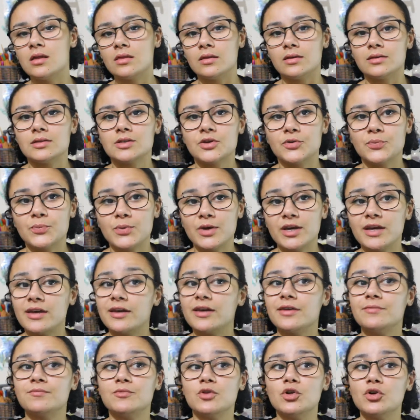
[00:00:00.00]
This could
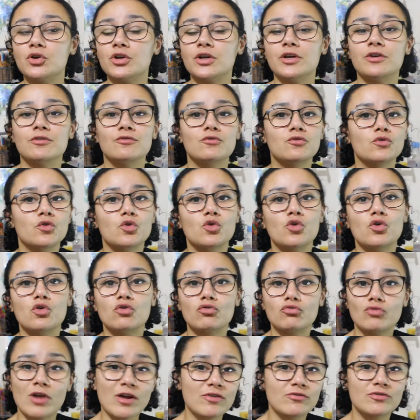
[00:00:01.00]
be looking for
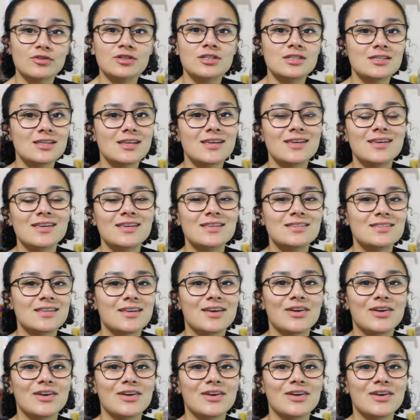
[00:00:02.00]
references,